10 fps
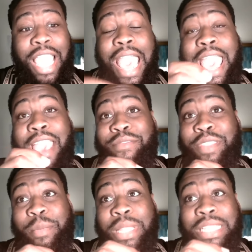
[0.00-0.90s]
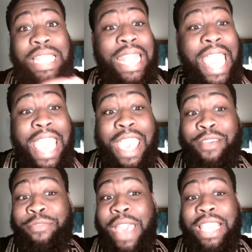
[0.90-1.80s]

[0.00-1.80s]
I have the ability to laugh,